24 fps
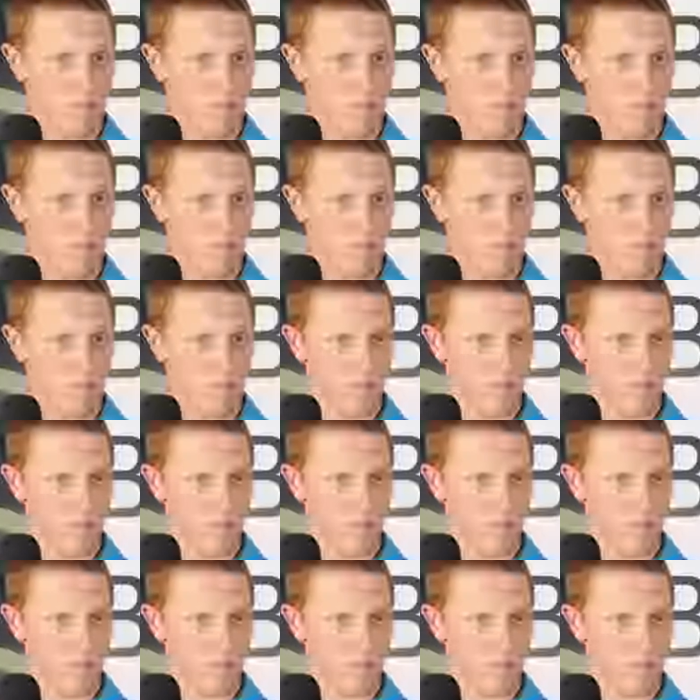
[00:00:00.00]

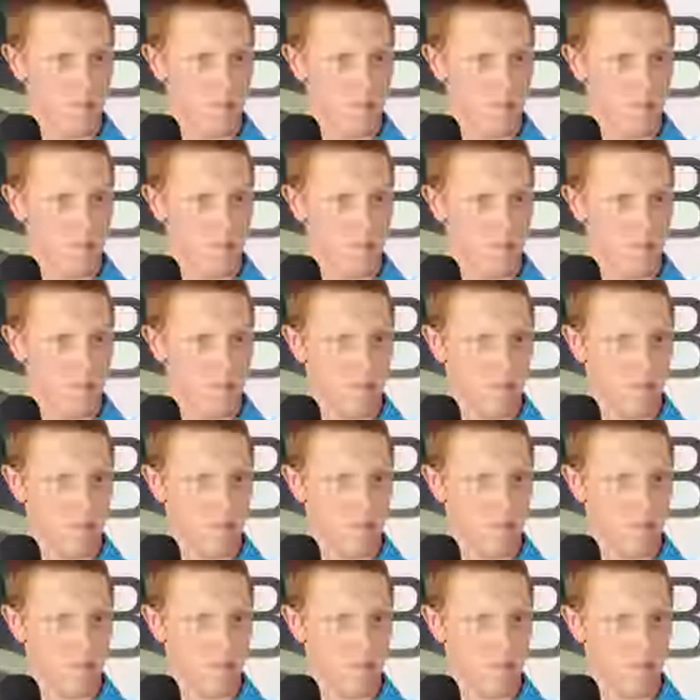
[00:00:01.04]

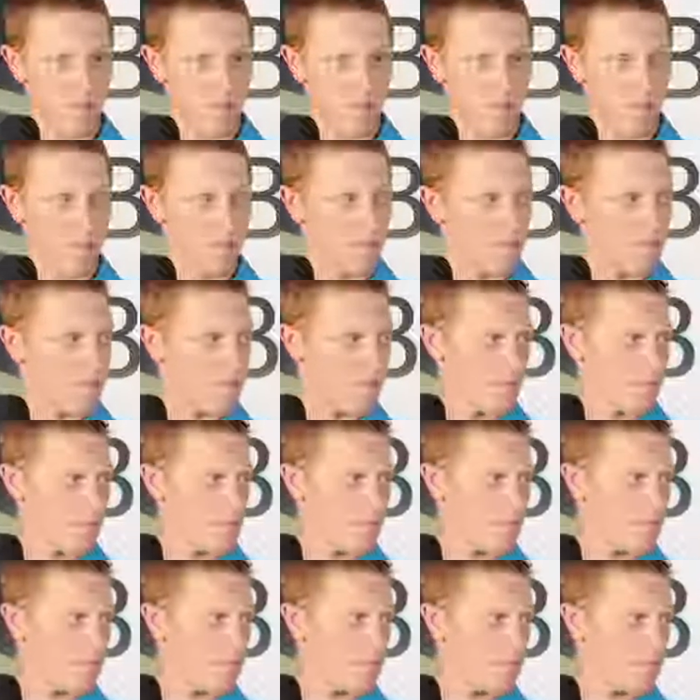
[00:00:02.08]

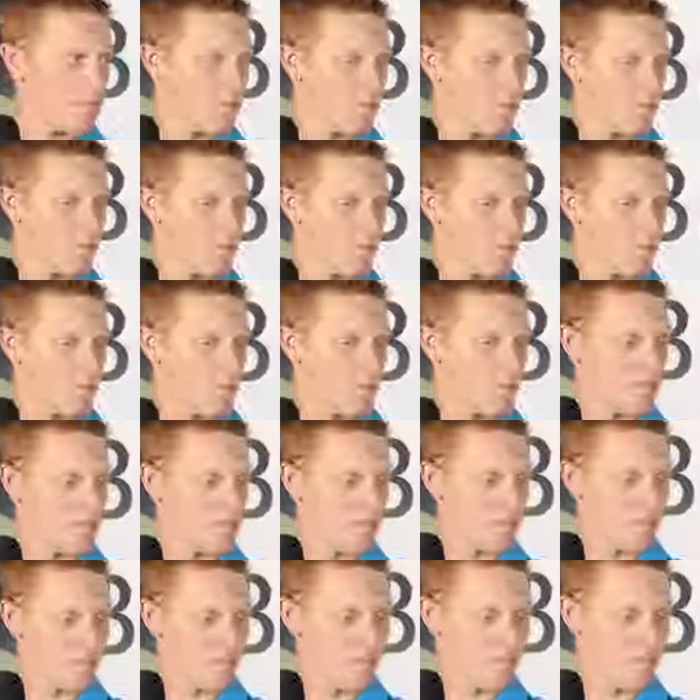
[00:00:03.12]

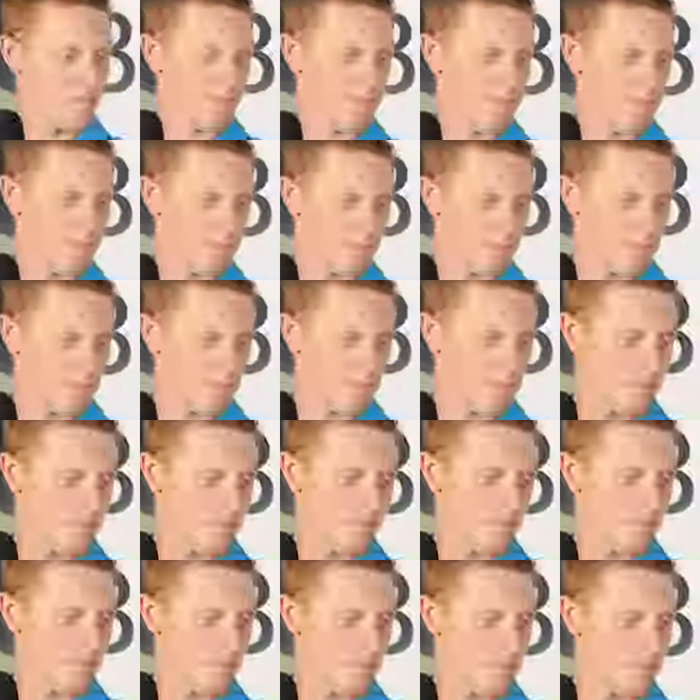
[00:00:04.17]

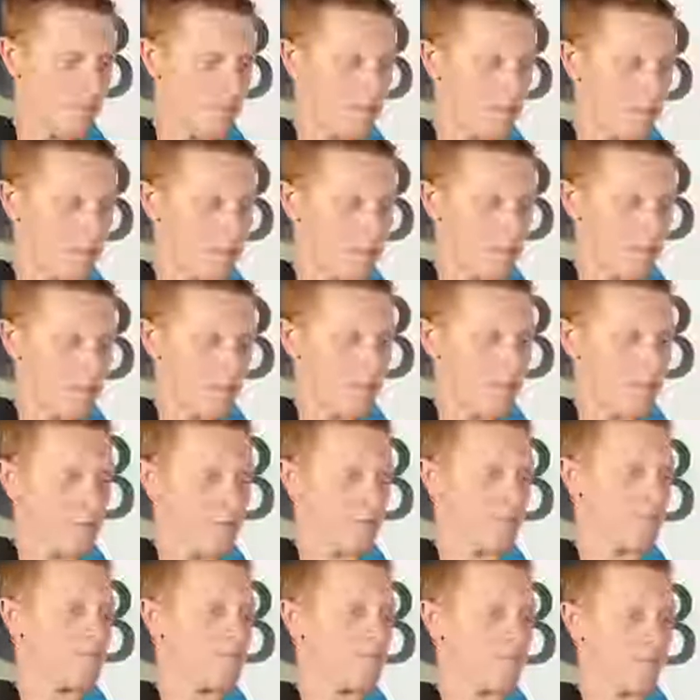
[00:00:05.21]

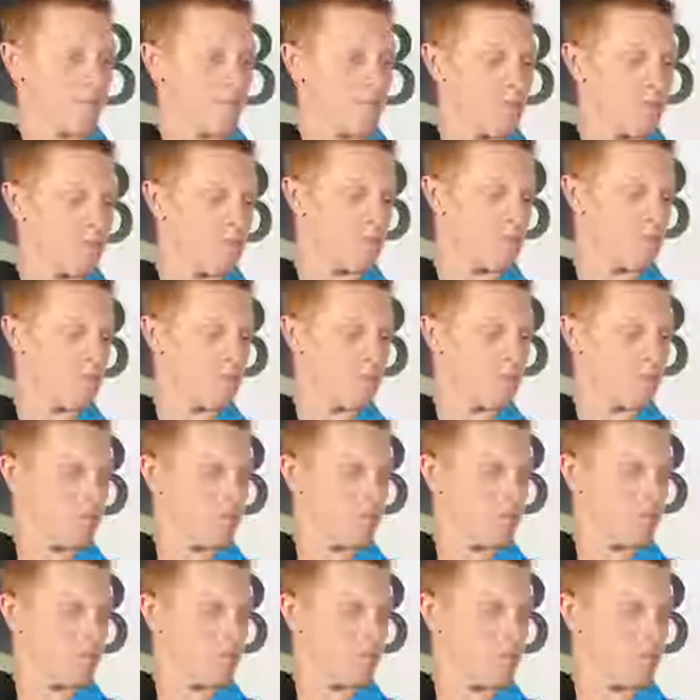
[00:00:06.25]

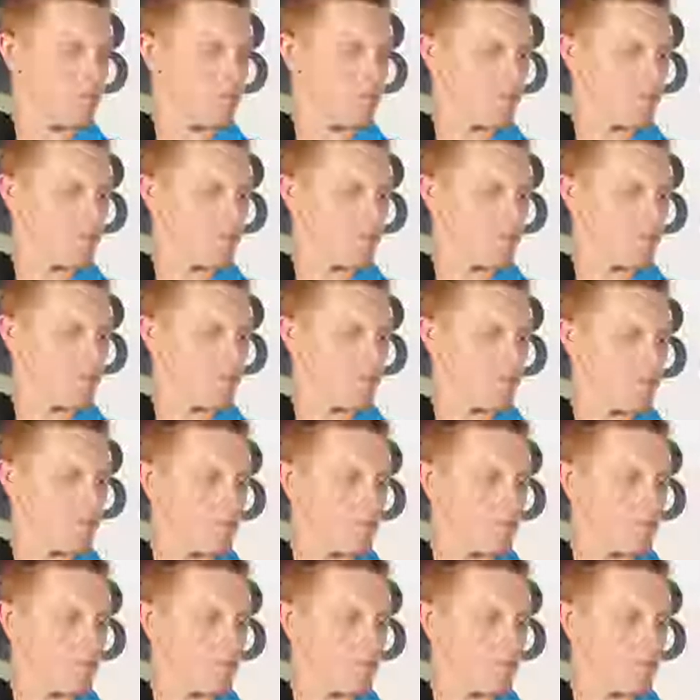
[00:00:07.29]
No words are spoken by the person on screen.